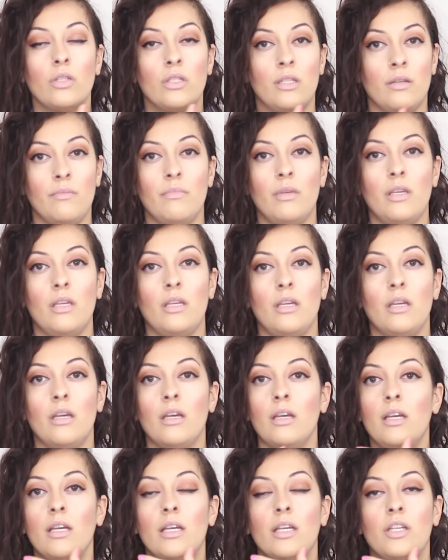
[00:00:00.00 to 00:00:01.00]
to me
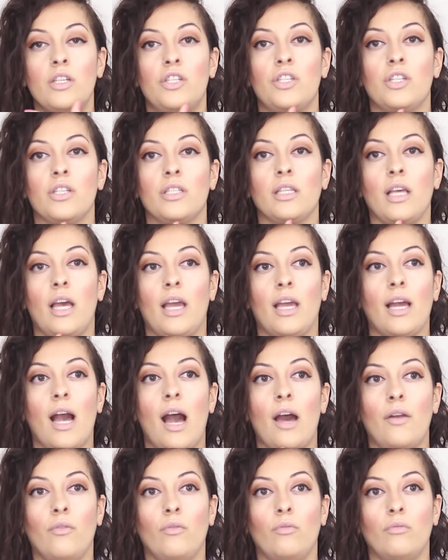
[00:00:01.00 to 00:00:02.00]
is just like,
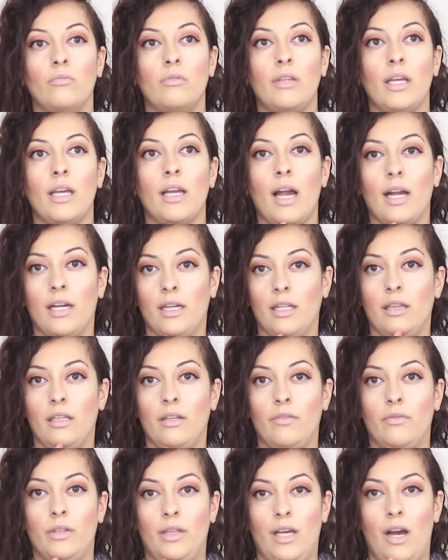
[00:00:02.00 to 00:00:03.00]
I don't think I could
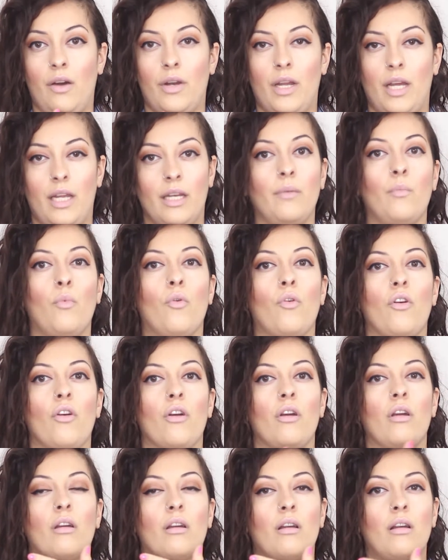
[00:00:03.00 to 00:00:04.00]
live without it
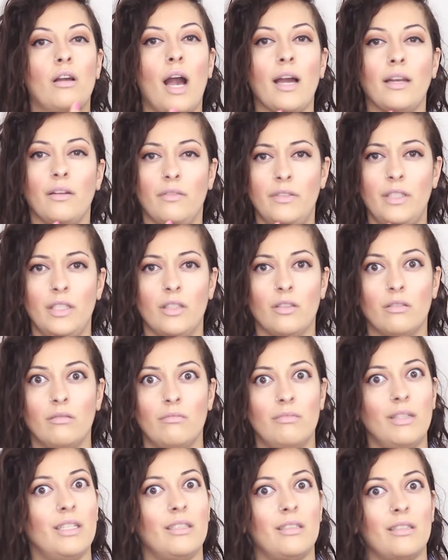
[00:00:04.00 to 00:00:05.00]
anymore kind of deal.
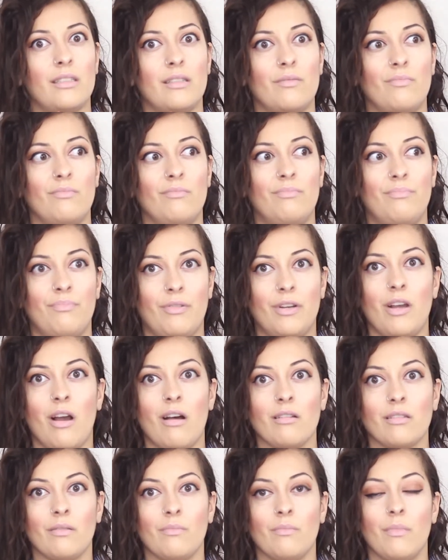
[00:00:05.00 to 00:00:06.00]
It's pretty
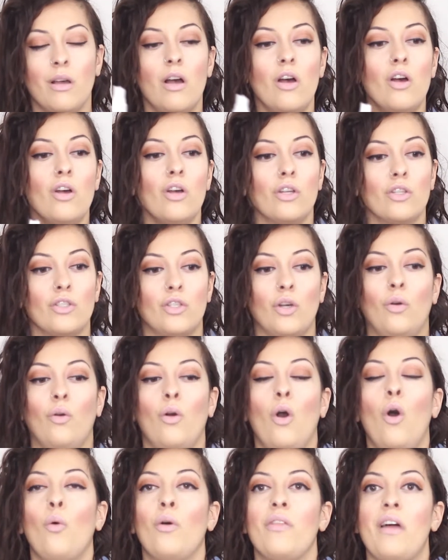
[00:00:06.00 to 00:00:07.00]
awesome. So
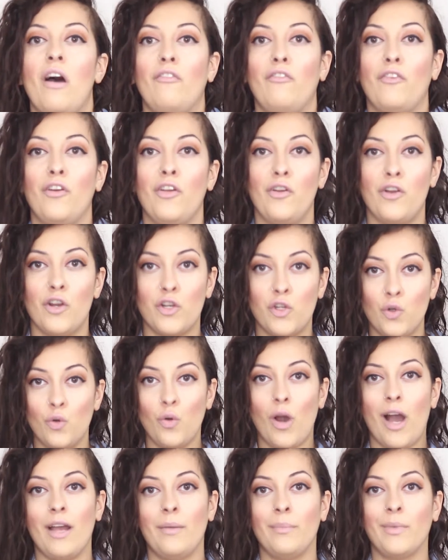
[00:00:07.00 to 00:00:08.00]
without further ado,
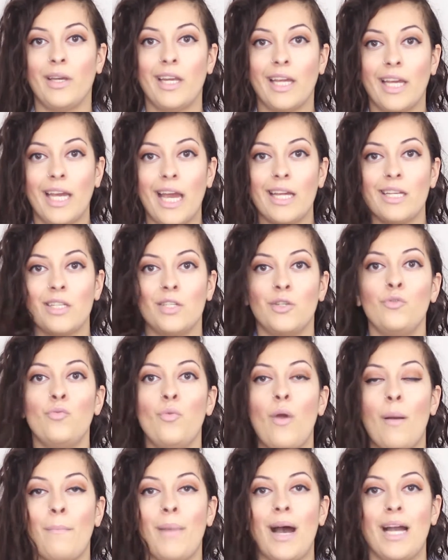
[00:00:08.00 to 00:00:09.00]
I'm going to get
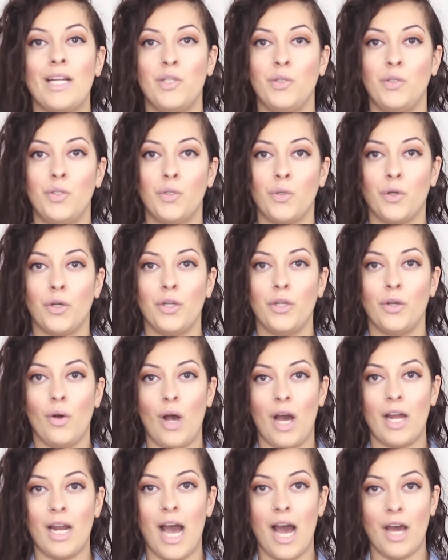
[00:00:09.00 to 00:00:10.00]
into my tutorial
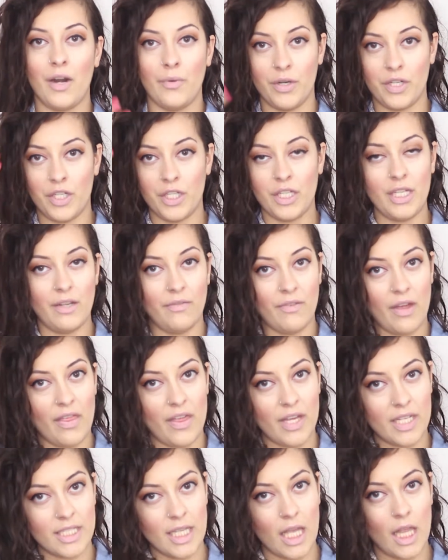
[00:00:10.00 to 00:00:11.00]
on how to achieve
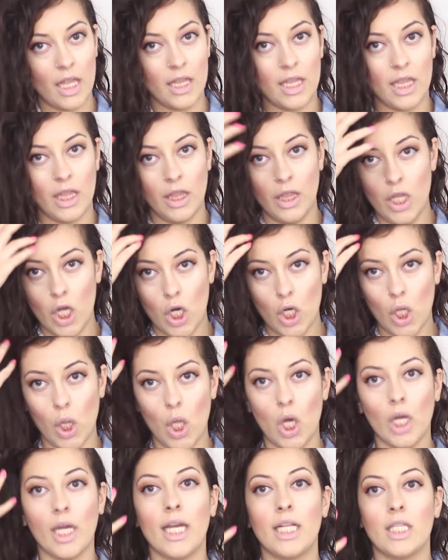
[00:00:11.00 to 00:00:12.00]
this little
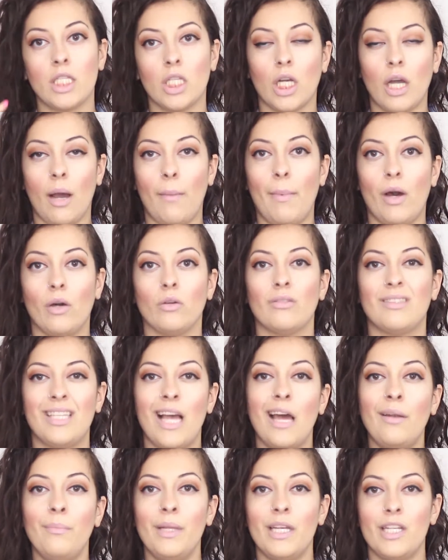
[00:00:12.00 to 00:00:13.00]
look. It took about
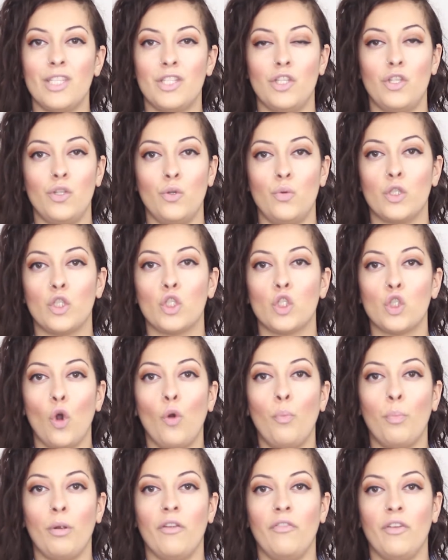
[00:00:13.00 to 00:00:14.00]
10 minutes to do. It's
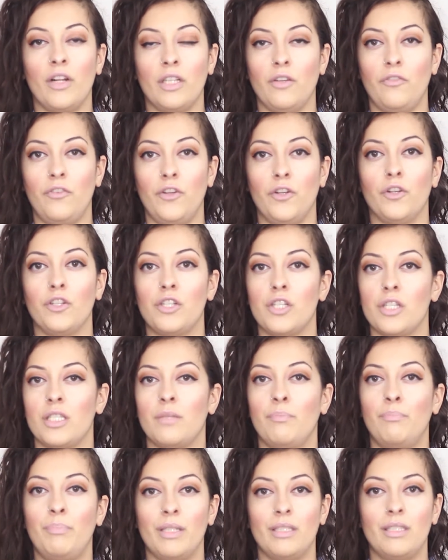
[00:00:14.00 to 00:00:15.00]
so perfect if you're
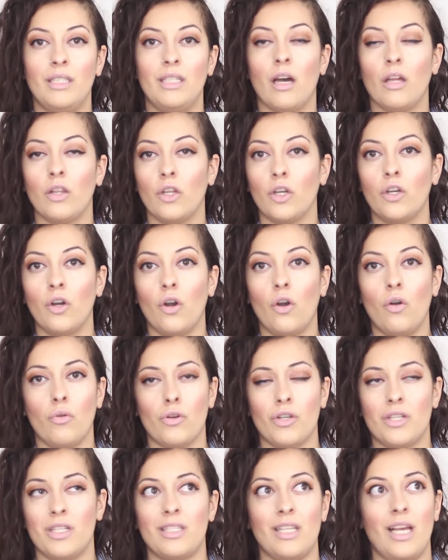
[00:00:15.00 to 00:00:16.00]
just busy on the go or
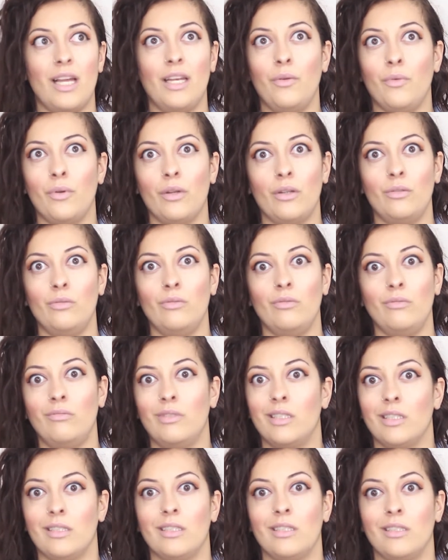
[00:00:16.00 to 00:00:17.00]
just anyone who
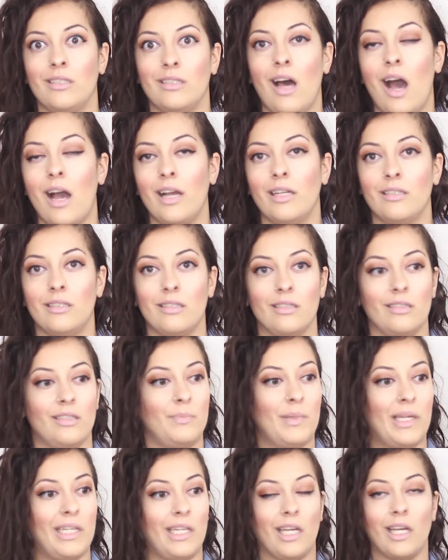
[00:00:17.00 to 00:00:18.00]
just is not into
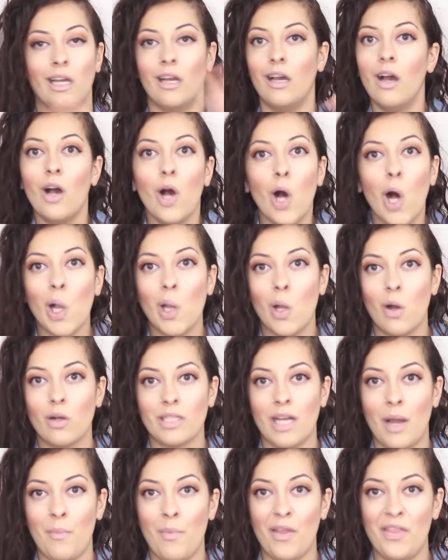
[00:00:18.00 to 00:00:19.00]
spending a long
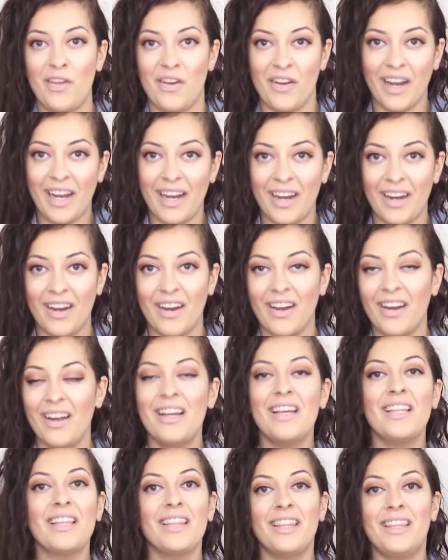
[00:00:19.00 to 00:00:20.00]
time on their hair.
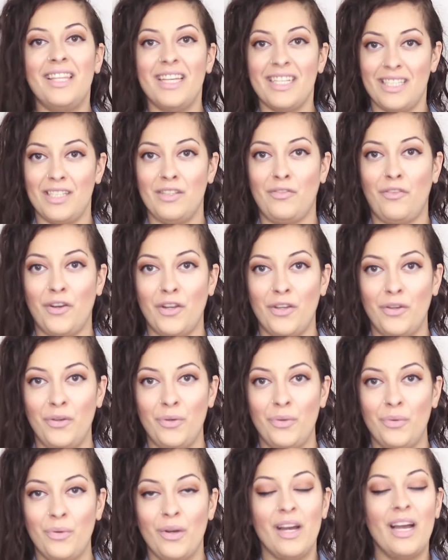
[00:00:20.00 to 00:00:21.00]
This is for
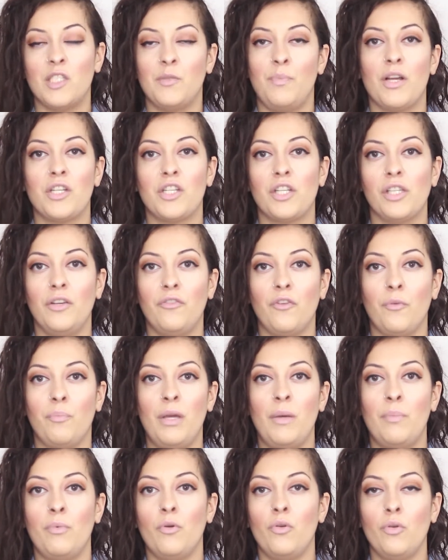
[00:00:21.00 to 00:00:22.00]
you, especially for
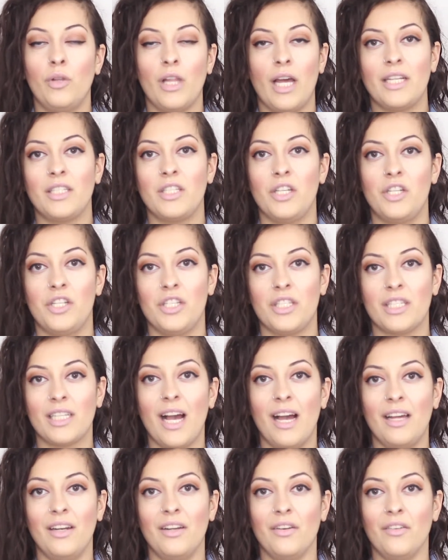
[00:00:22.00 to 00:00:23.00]
people who like to just
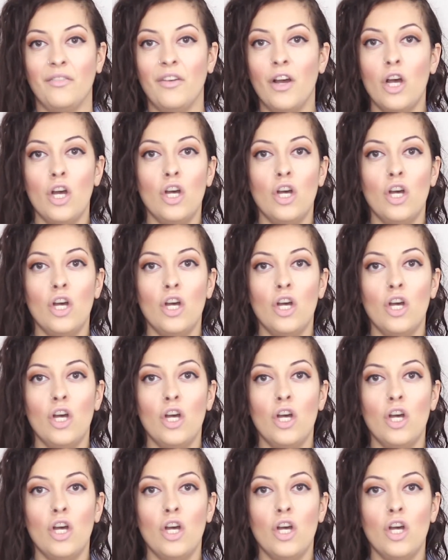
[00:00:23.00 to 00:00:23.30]
kind of